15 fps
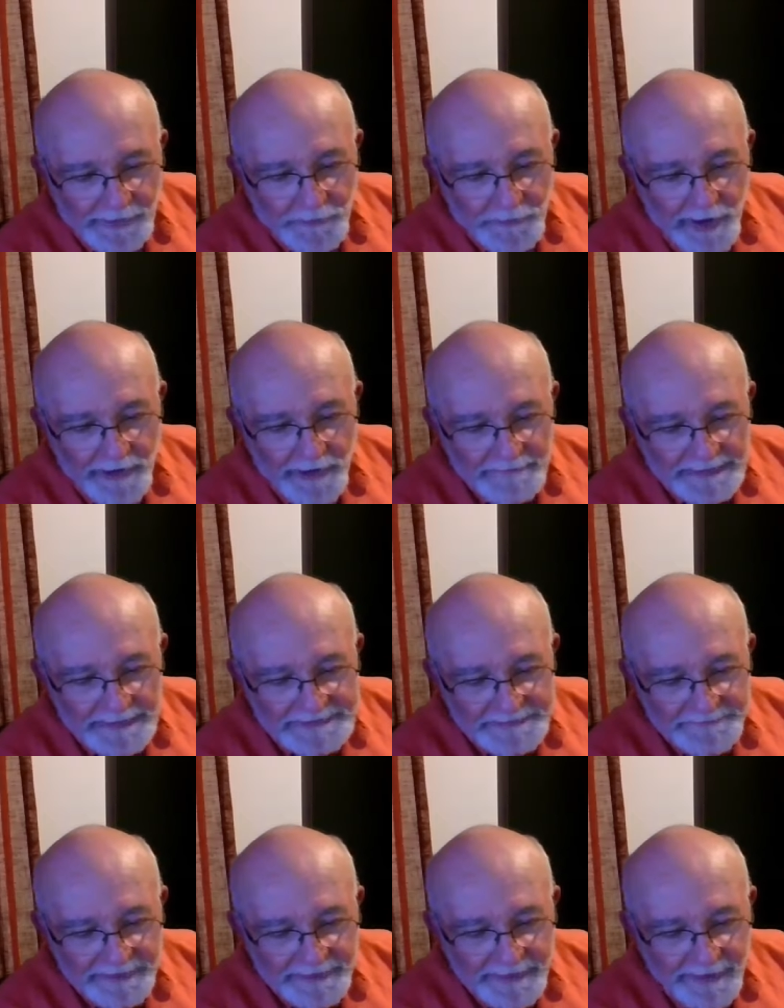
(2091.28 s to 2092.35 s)
The
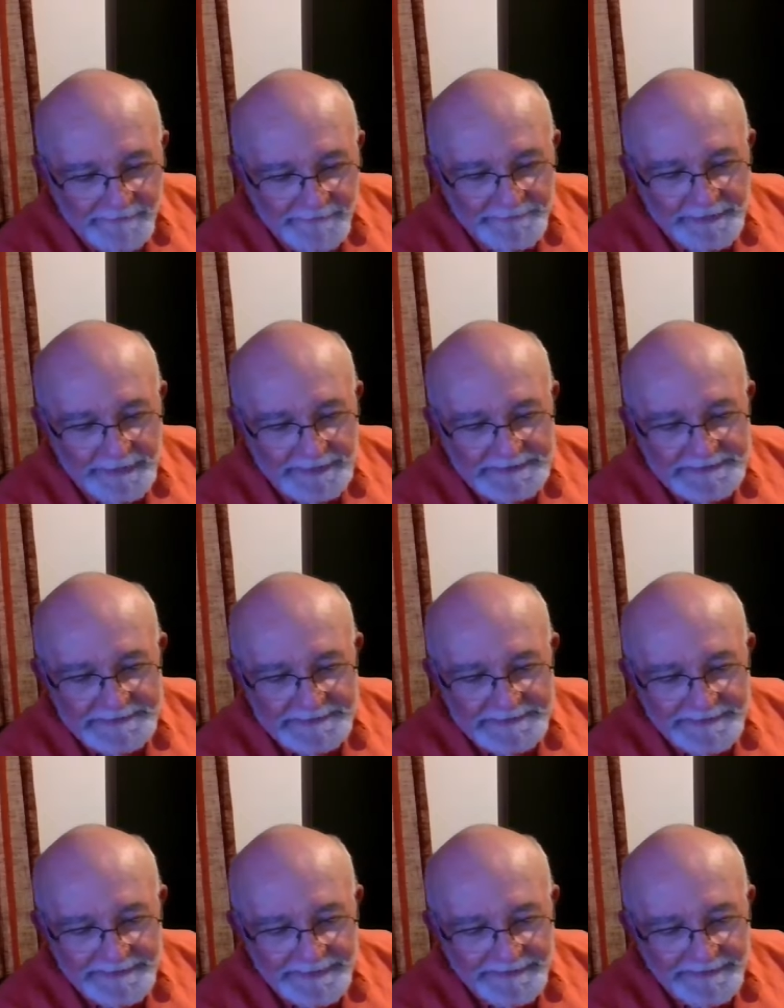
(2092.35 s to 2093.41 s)
requirements of the covenant
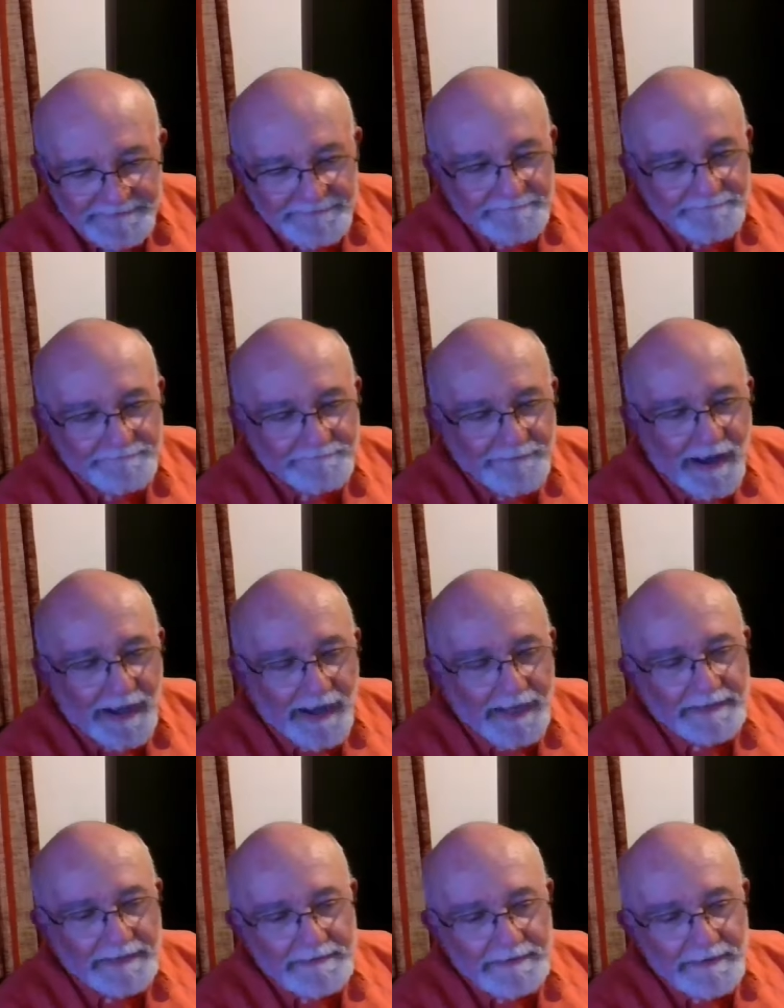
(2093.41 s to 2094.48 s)

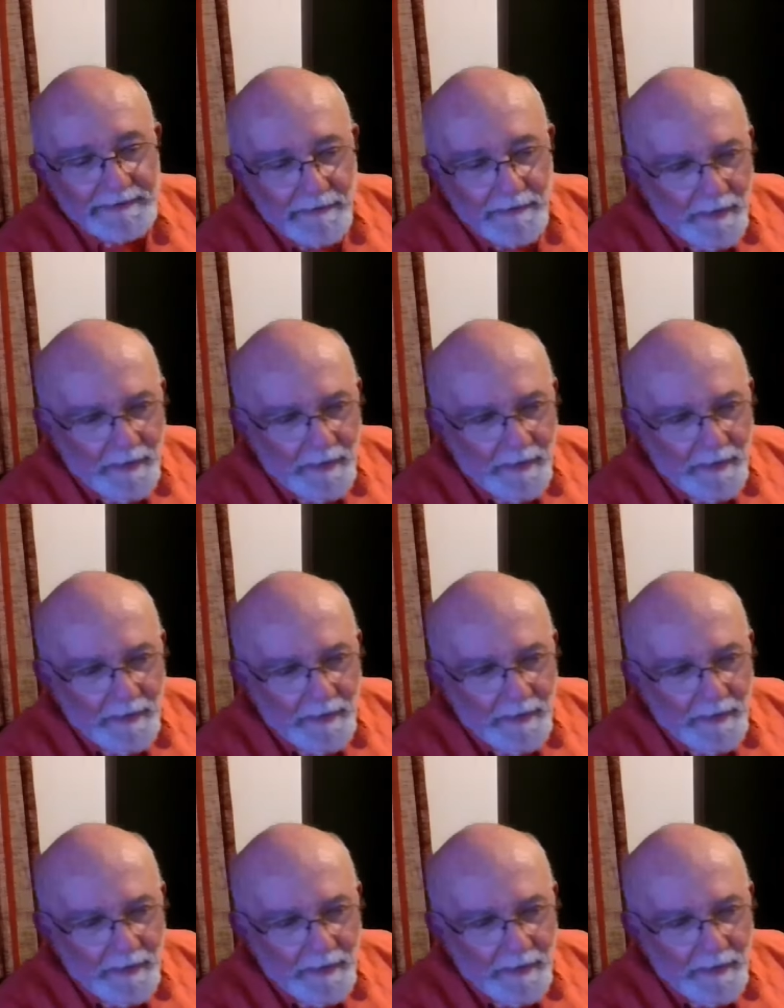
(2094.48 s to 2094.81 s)
by